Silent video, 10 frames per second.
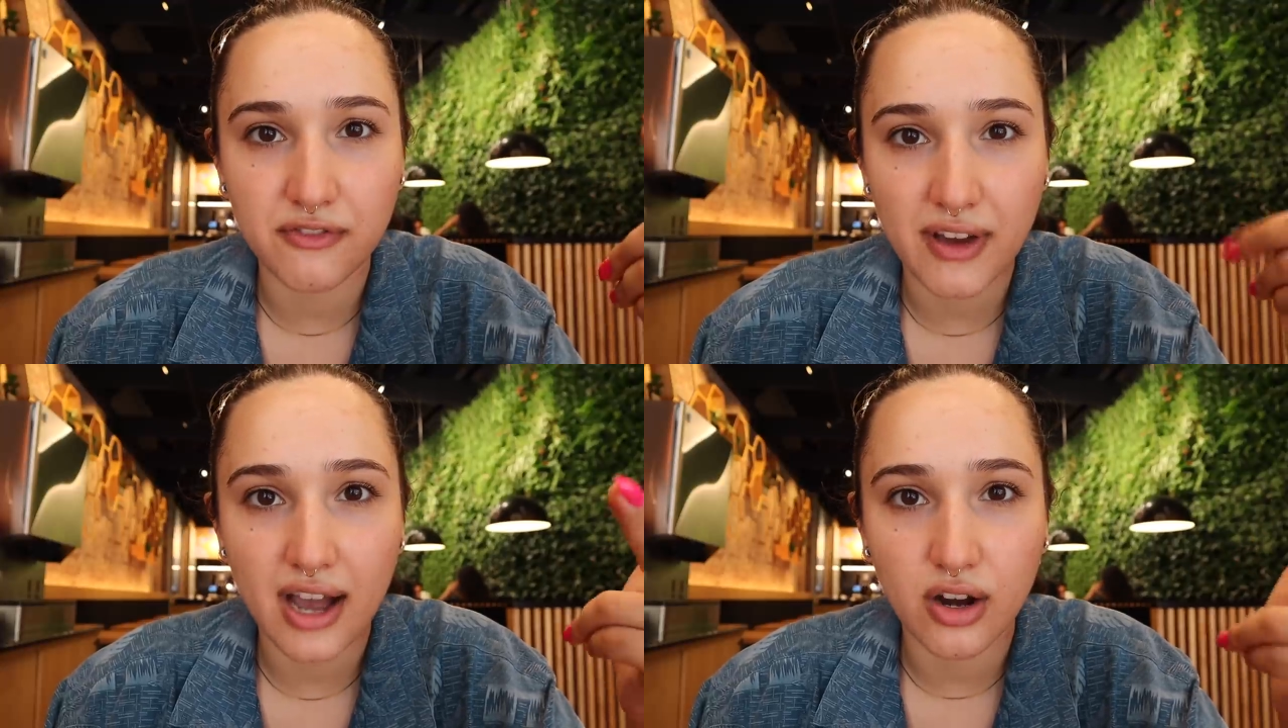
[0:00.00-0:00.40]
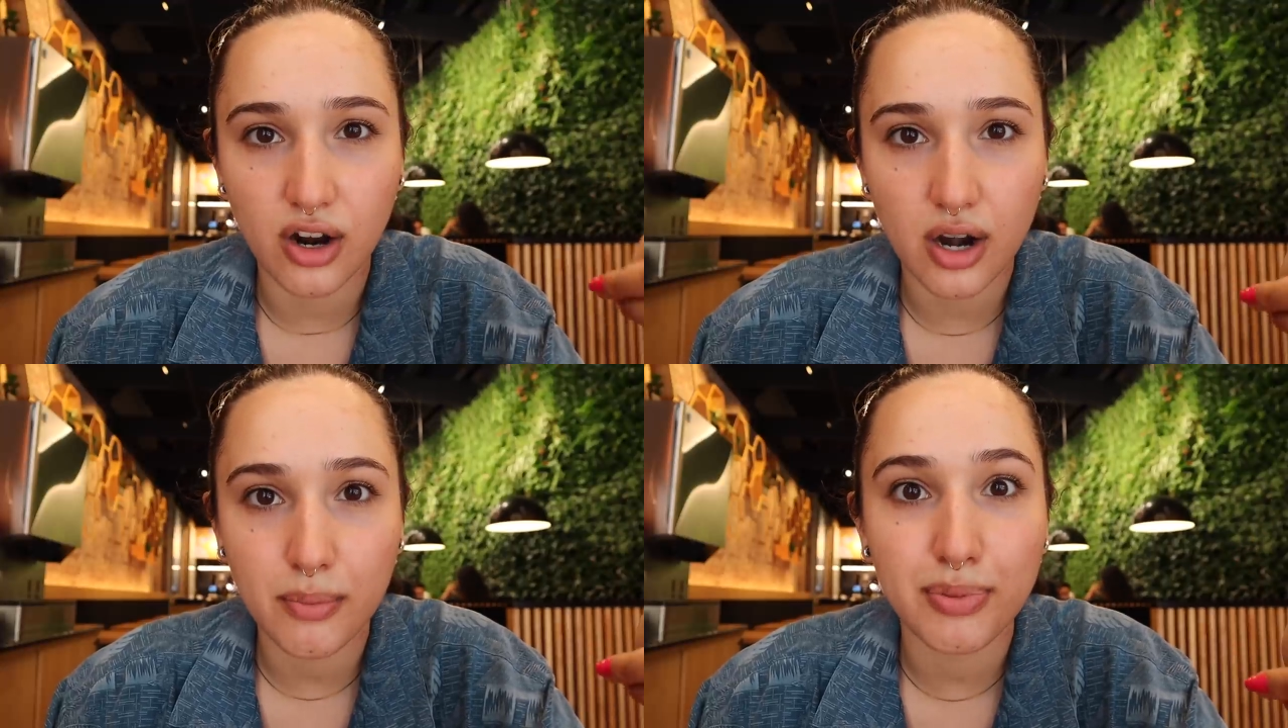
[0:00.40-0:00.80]
fat,
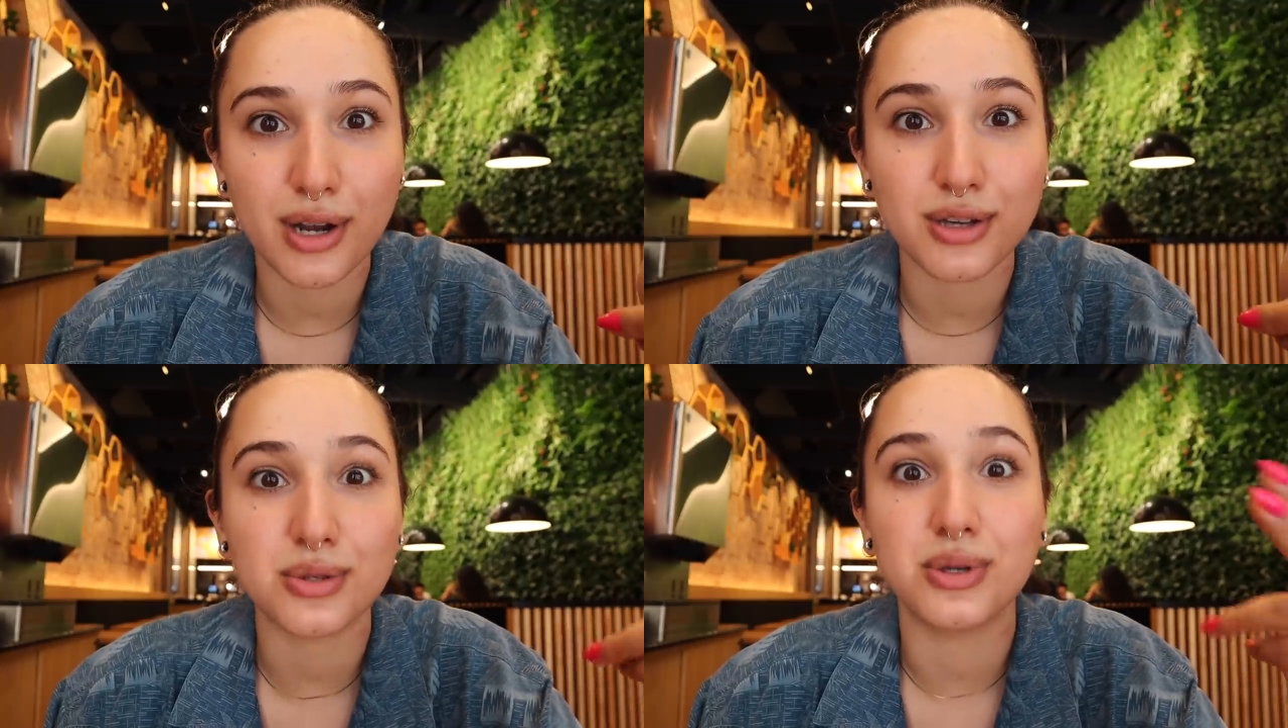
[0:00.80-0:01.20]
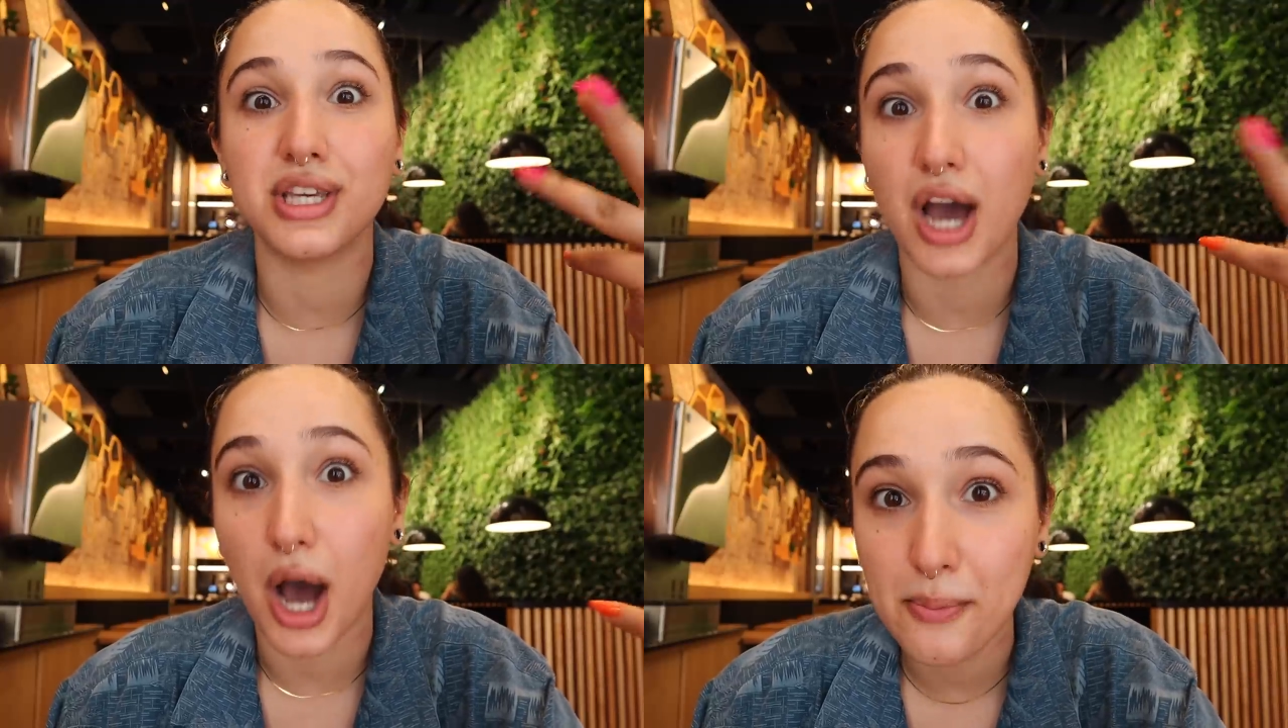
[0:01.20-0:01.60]
carb, but also
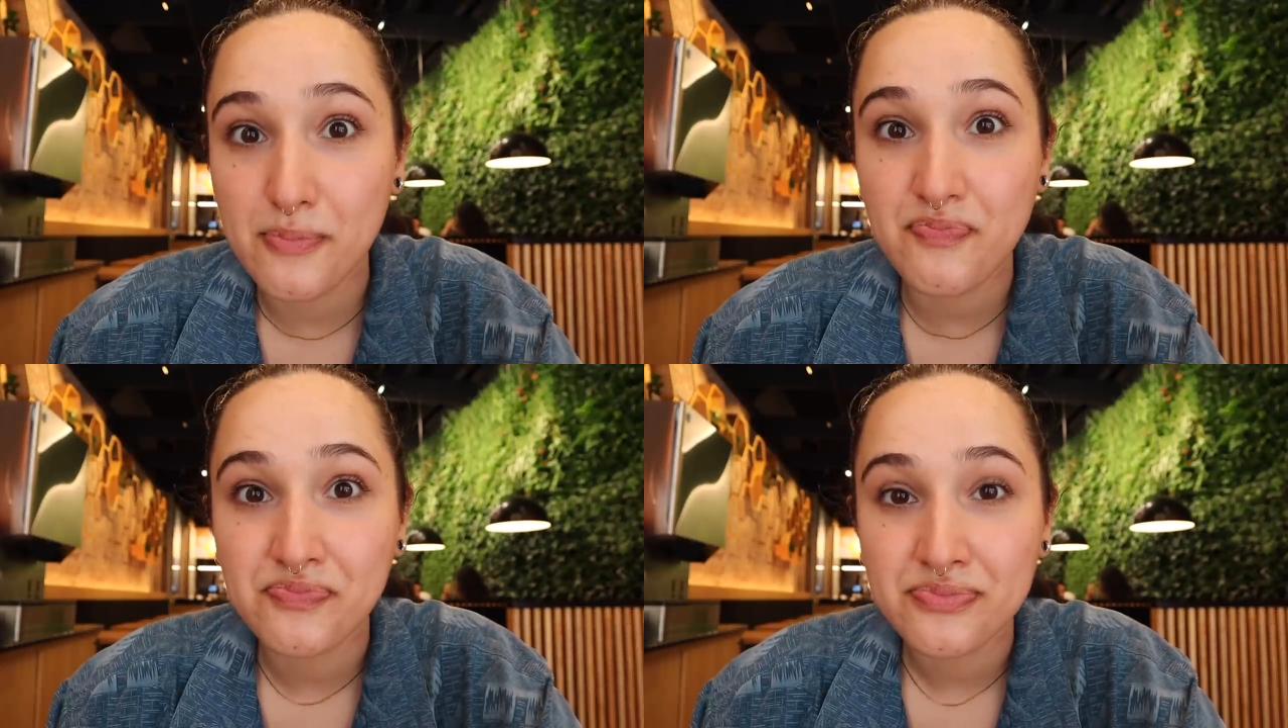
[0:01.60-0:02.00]
yum.